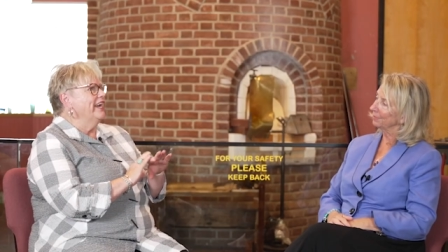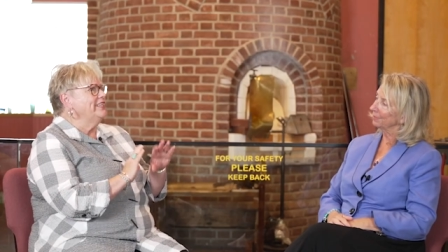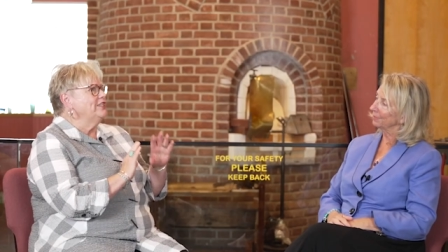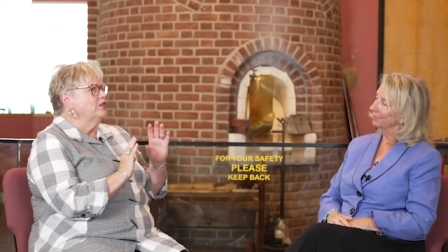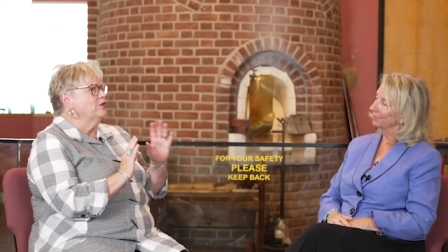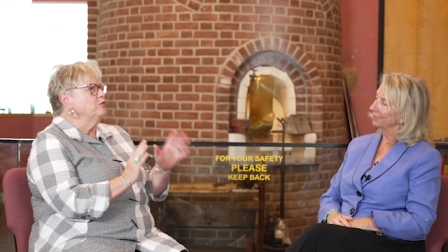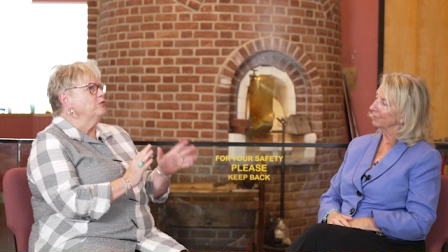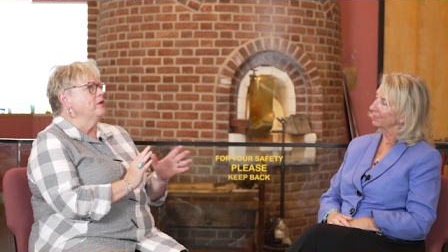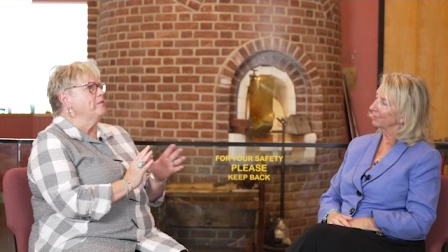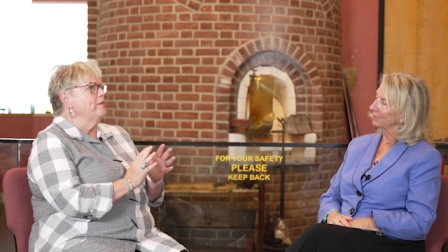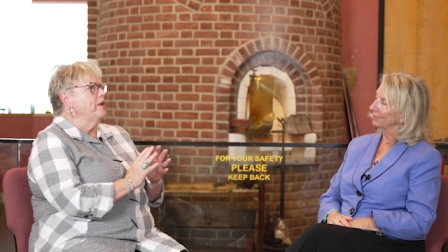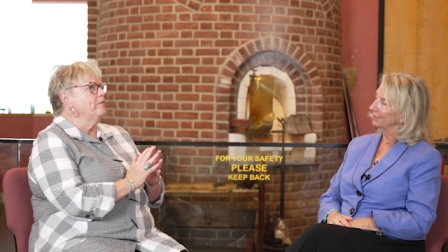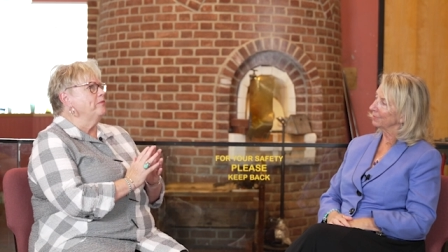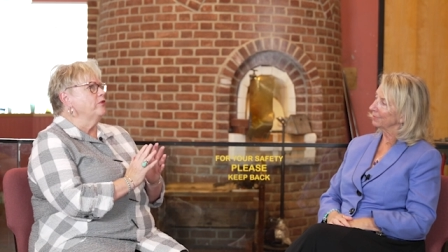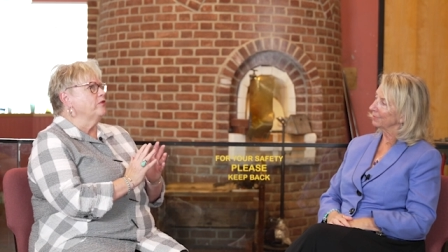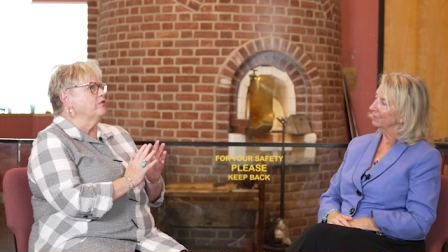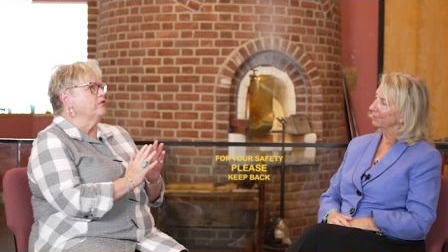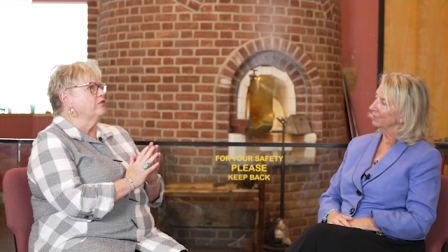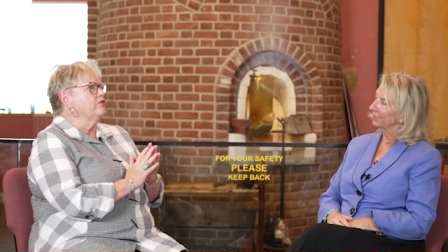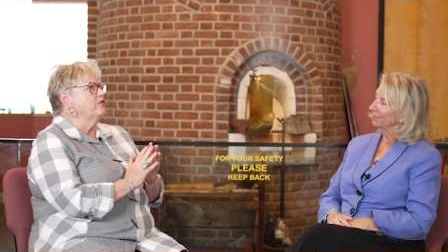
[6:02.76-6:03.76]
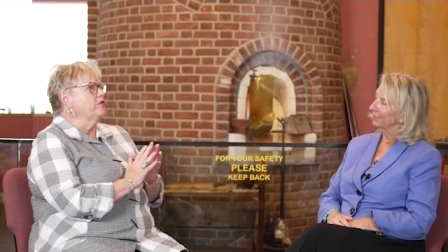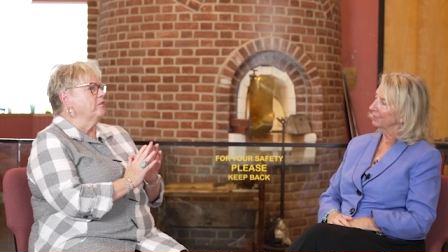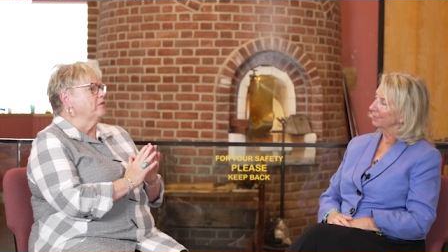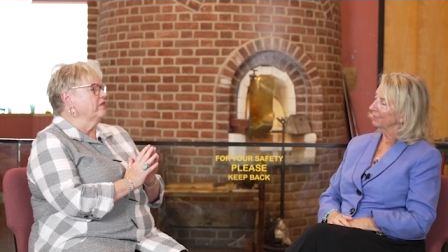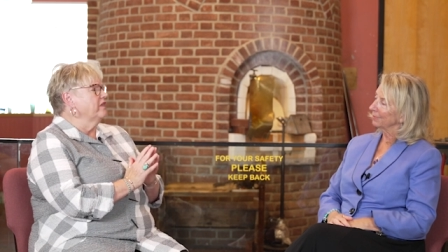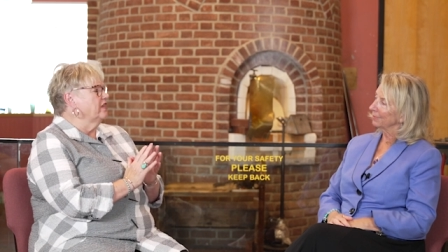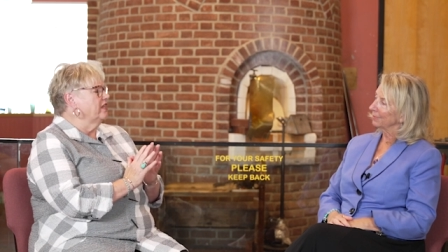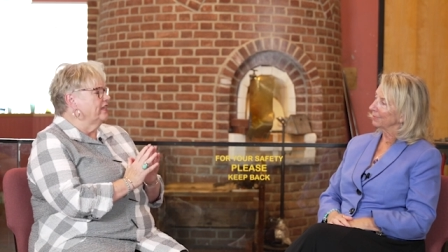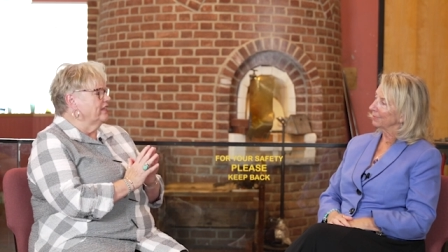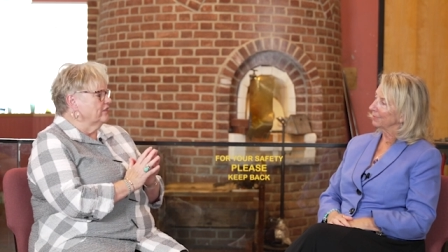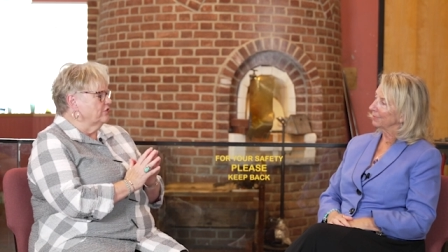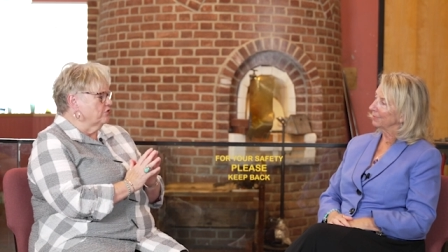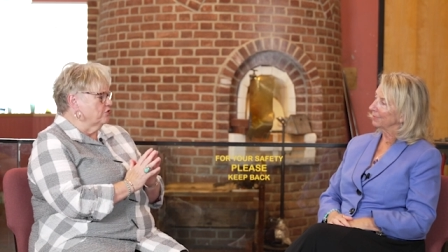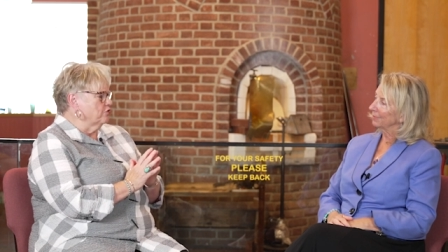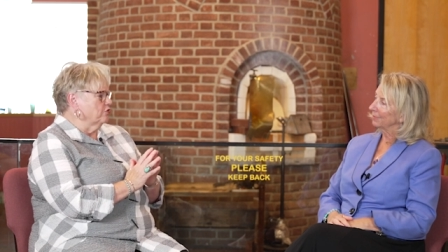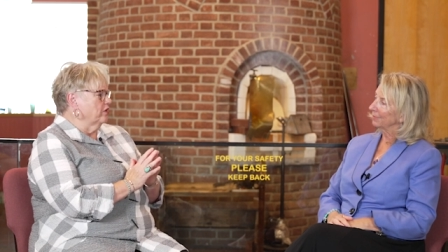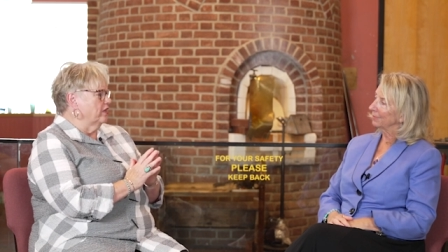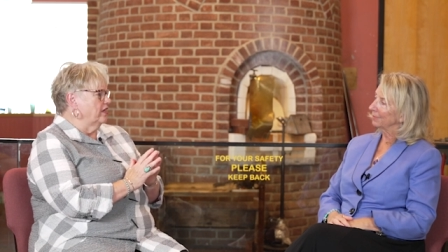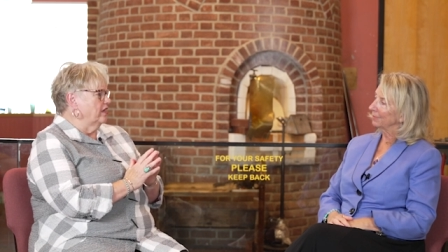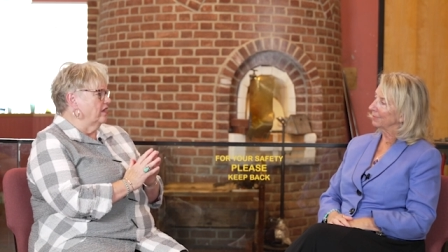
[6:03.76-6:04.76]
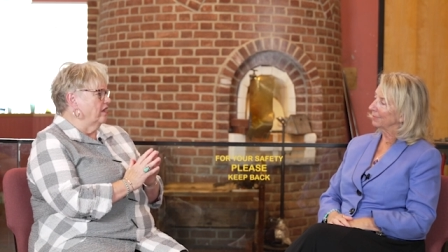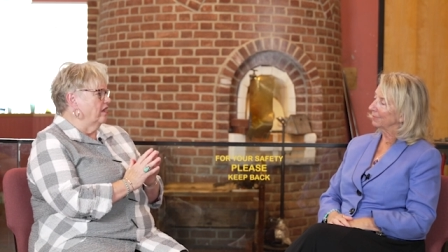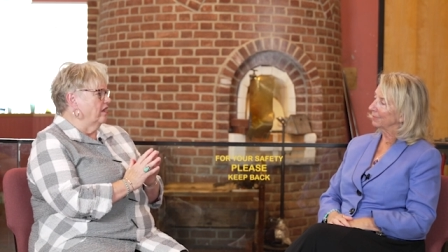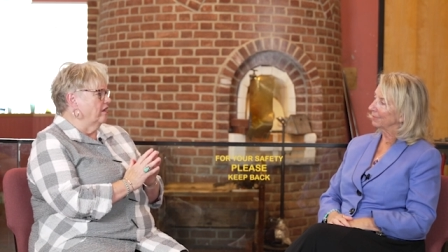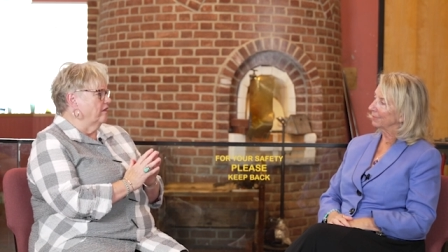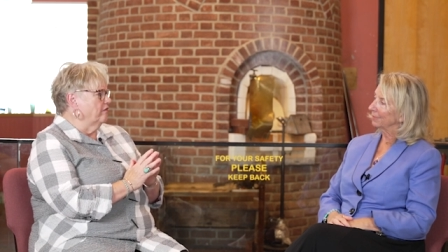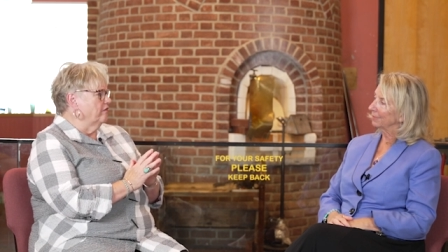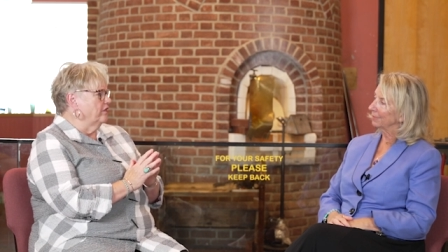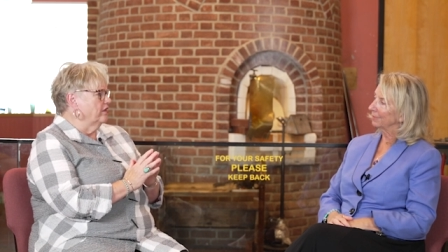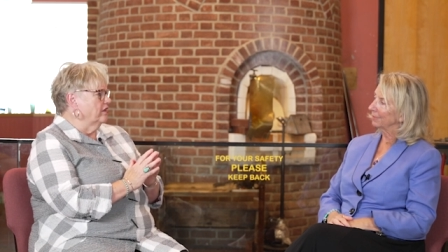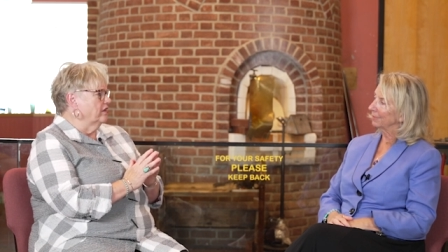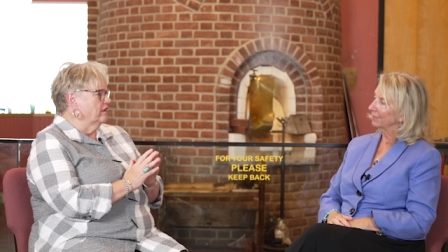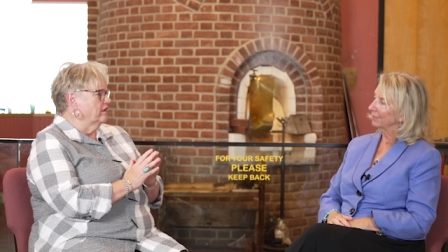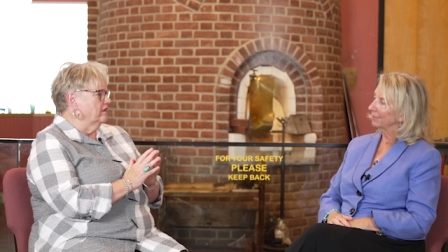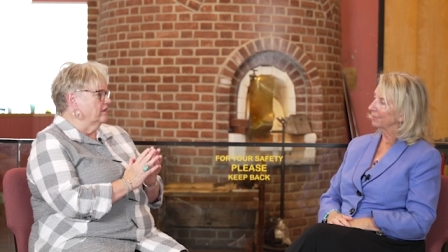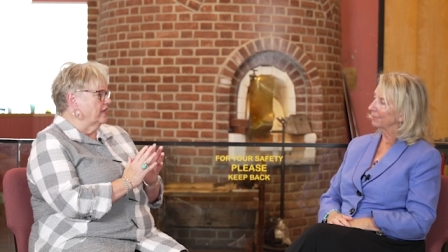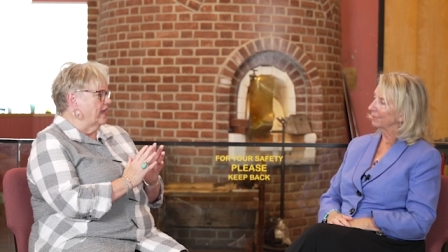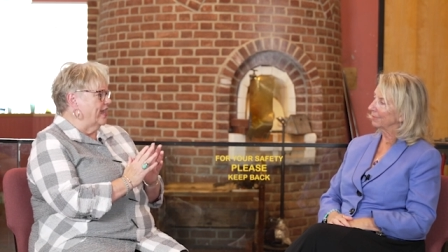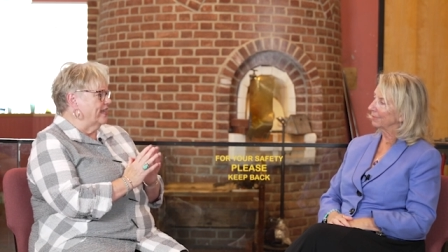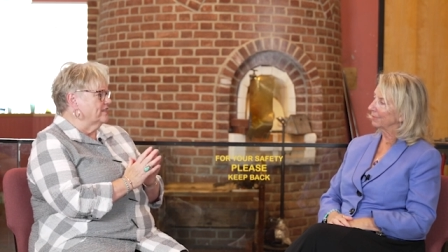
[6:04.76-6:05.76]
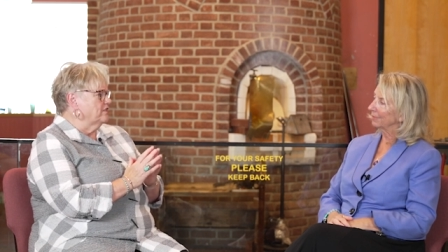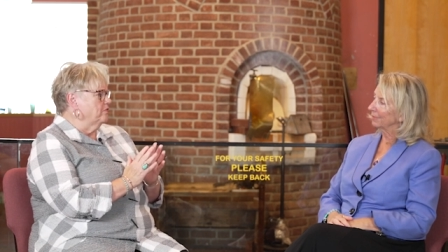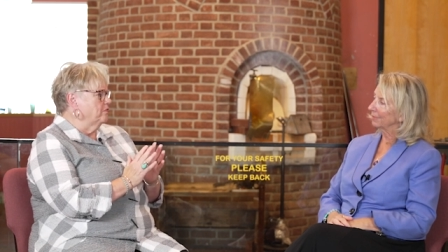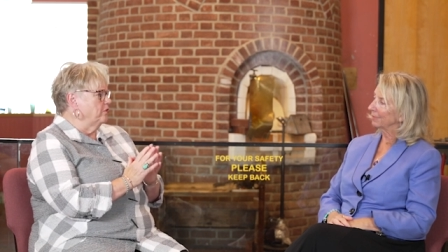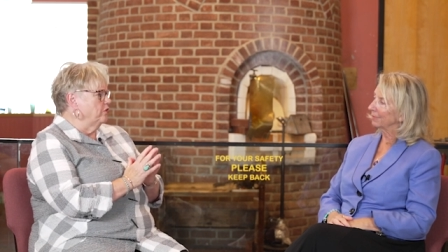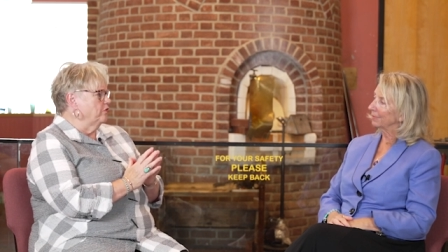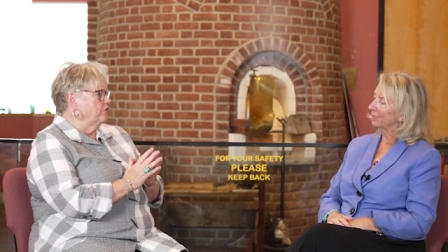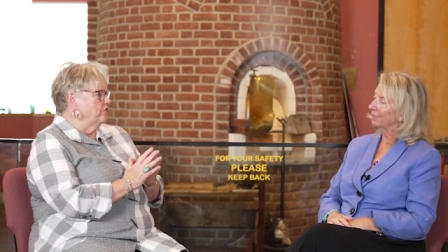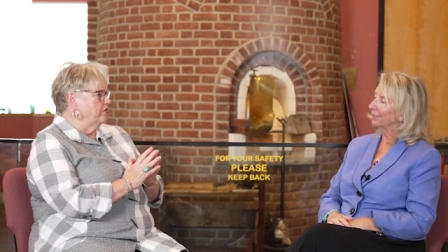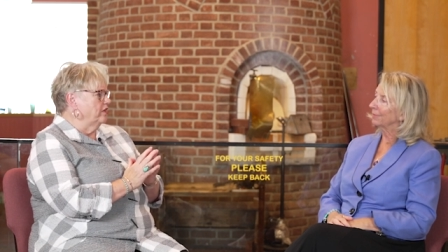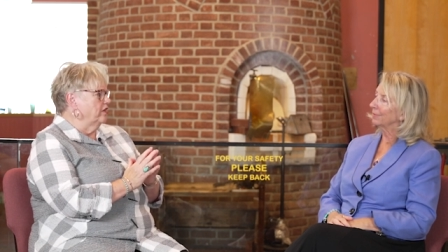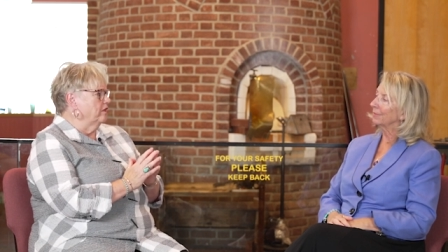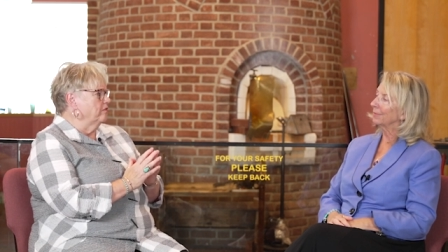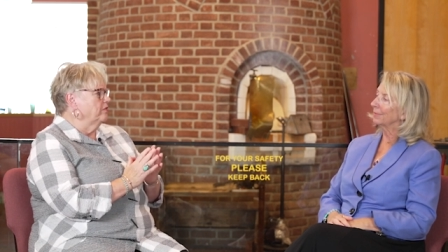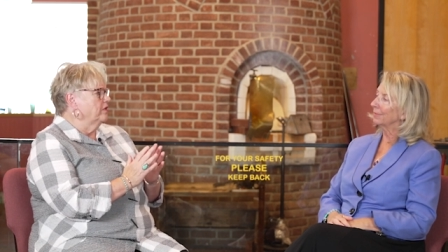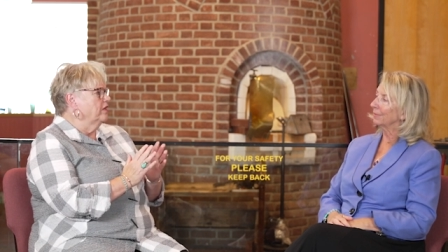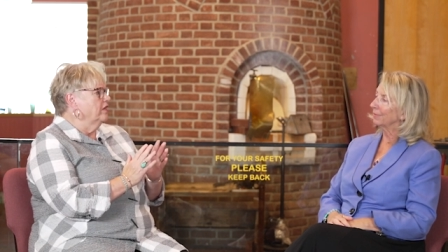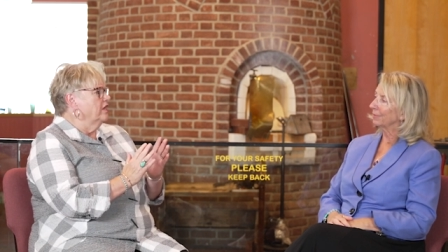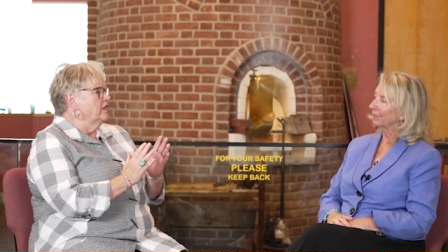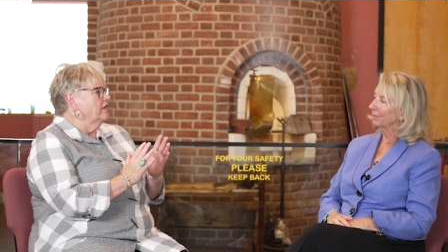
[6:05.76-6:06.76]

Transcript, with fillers: I don't remember some of the history of the glass museum.